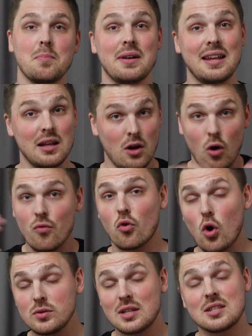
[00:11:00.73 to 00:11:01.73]
but
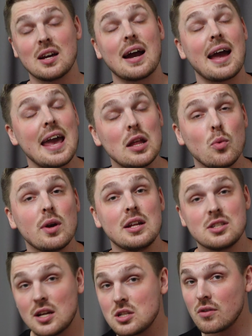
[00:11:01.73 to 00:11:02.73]
overall it's our 8-week
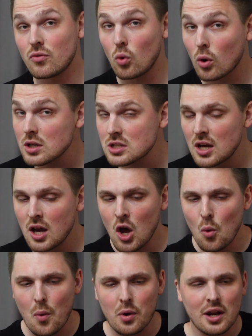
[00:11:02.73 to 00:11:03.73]
intensive course.
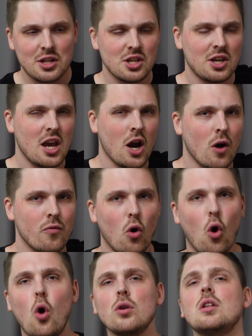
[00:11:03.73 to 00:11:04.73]
We're going to take care of
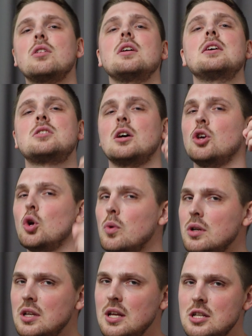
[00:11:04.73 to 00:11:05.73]
all the things that you
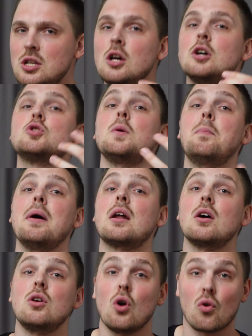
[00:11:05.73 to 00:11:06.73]
would need to
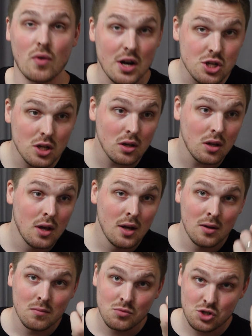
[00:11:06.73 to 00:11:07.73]
better your Russian.
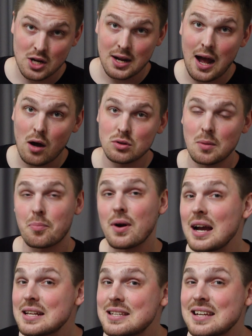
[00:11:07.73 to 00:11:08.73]
Check out the
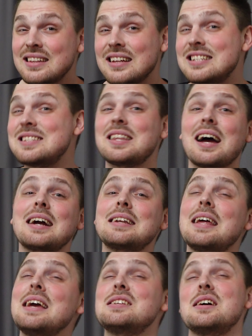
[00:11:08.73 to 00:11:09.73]
pricing, the start
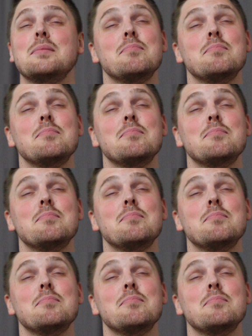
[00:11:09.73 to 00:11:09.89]
date, and